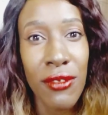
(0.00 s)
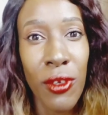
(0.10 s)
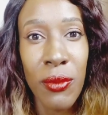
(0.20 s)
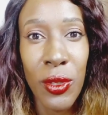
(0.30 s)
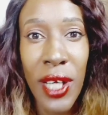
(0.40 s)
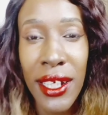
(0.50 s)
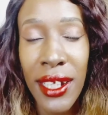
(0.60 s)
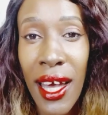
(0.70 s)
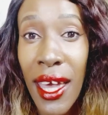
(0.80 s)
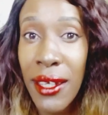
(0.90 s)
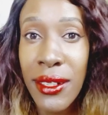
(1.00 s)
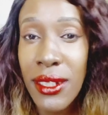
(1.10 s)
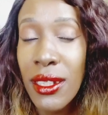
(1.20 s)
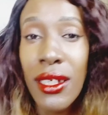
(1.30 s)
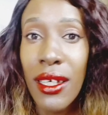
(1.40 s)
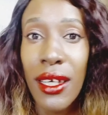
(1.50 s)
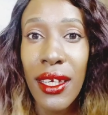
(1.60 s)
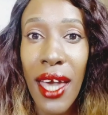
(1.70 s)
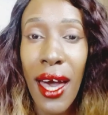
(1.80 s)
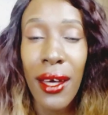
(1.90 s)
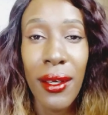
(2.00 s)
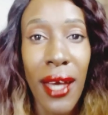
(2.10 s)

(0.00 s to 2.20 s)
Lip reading: from Uganda, and yeah,